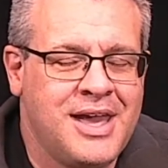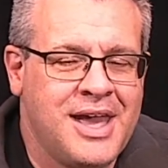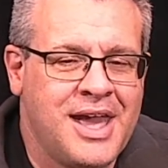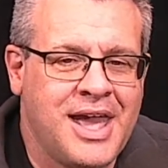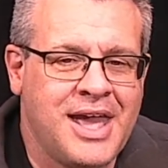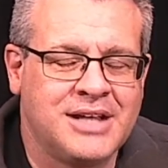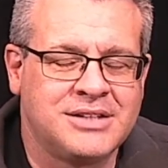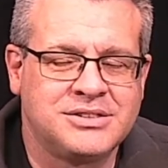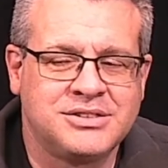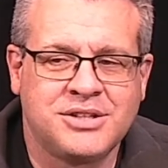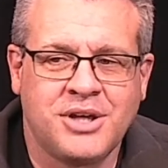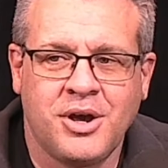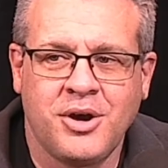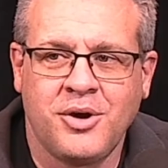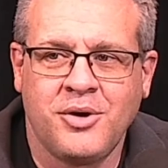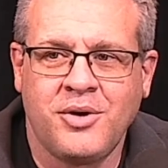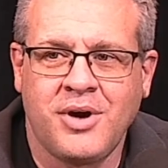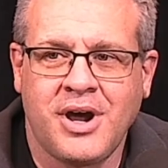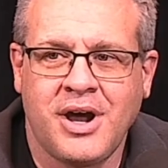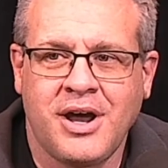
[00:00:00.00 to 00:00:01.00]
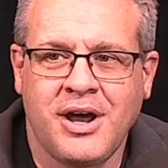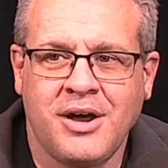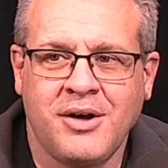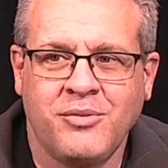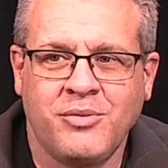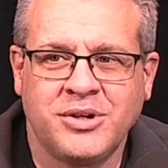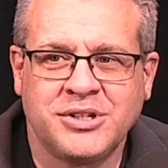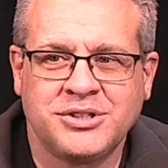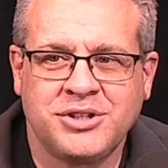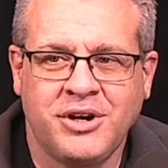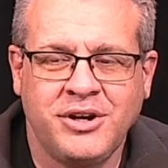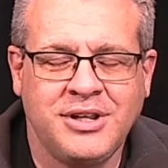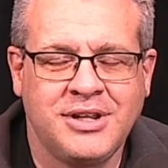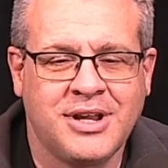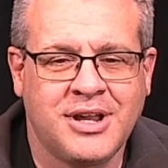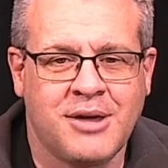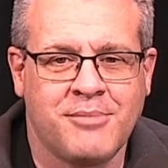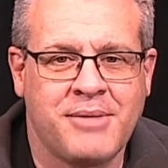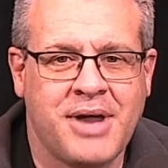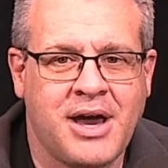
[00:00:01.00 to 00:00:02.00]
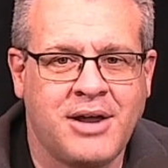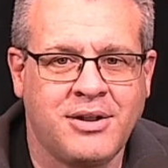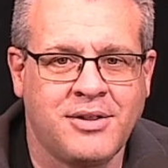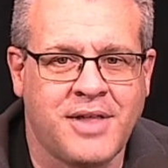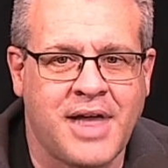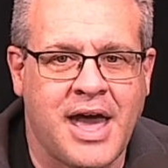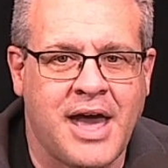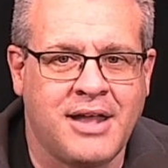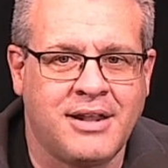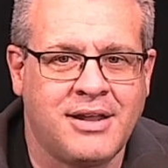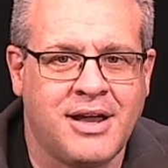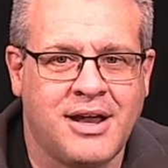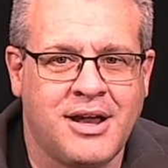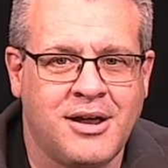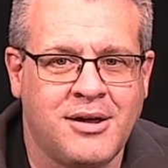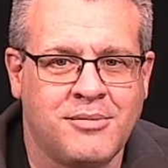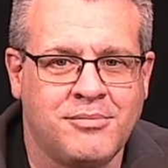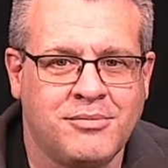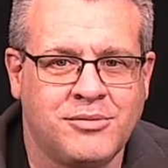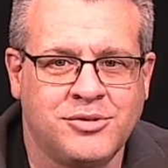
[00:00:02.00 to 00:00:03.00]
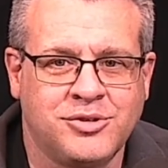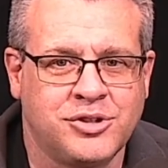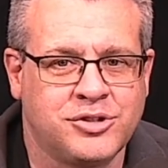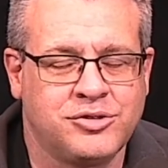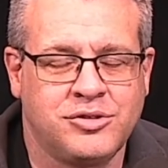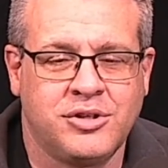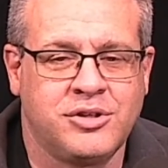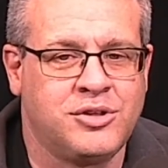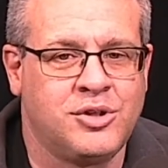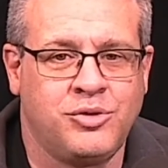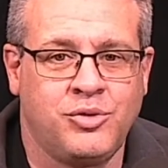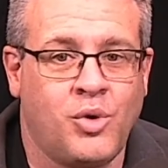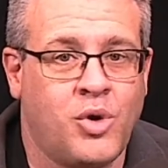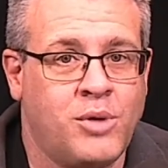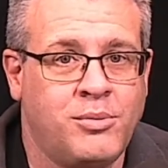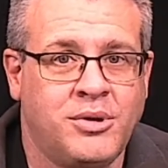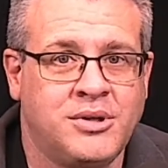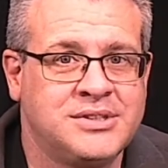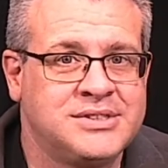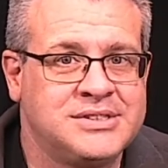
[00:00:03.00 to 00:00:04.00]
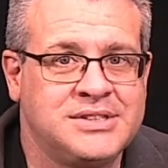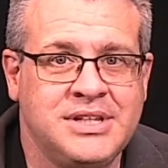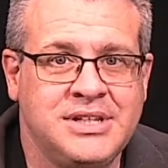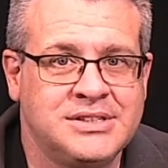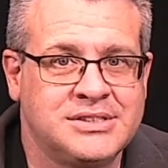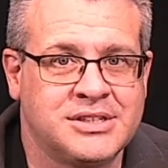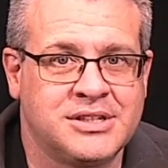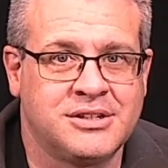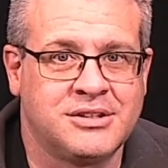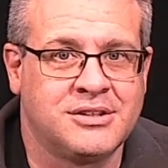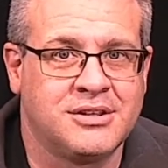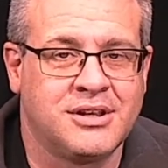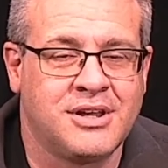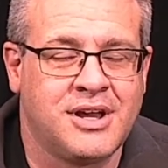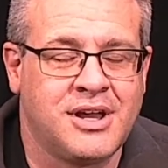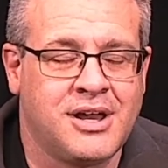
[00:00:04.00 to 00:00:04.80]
And so we're starting to come out of that, just the normal season.